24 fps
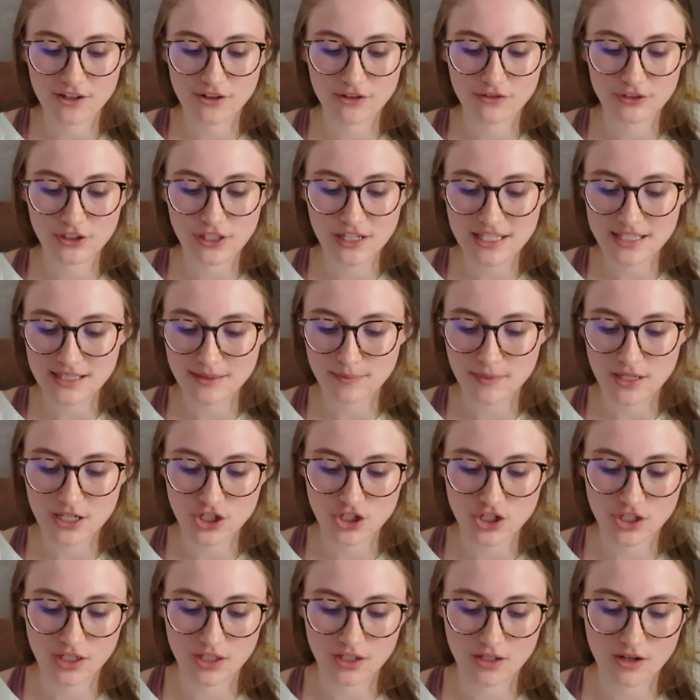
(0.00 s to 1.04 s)
over his
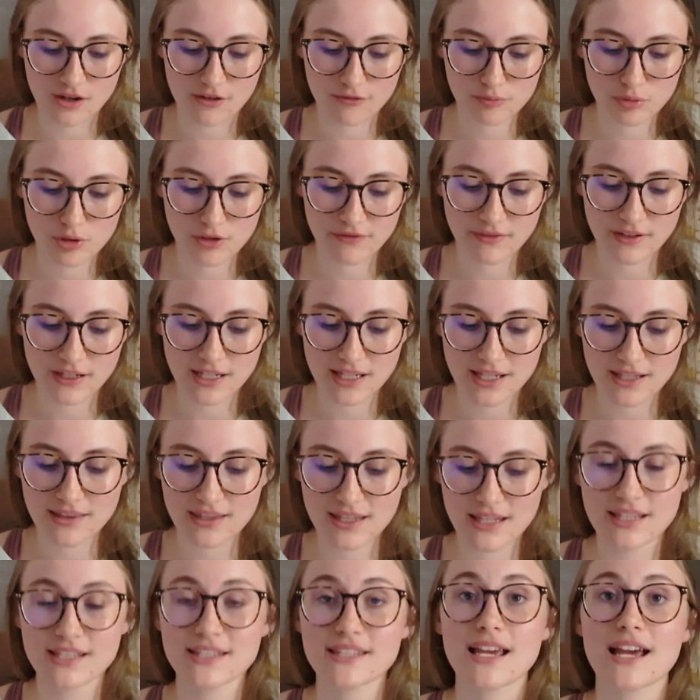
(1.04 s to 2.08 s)
mission of preventing
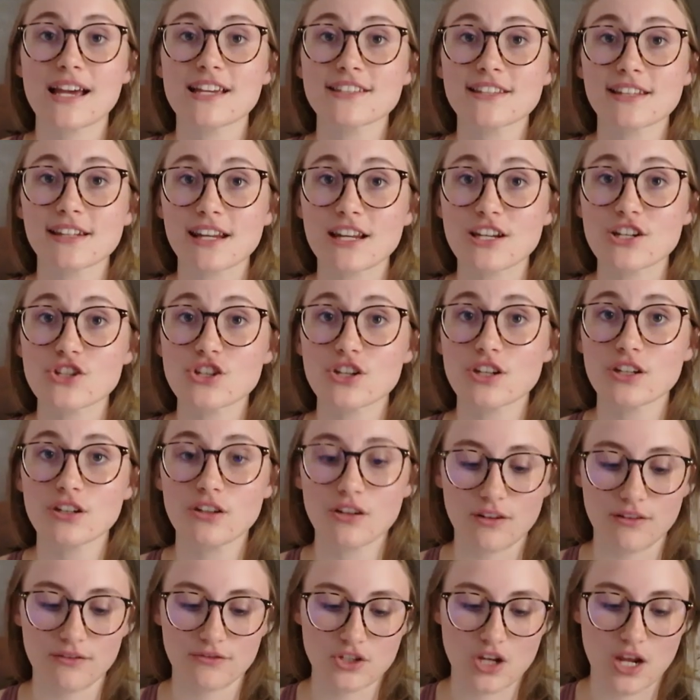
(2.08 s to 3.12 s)
the assassination
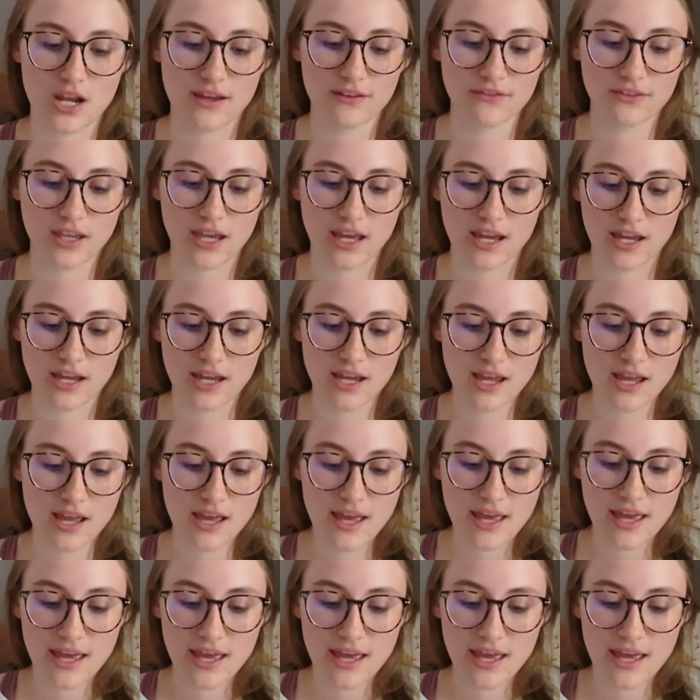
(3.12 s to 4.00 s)
of JFK.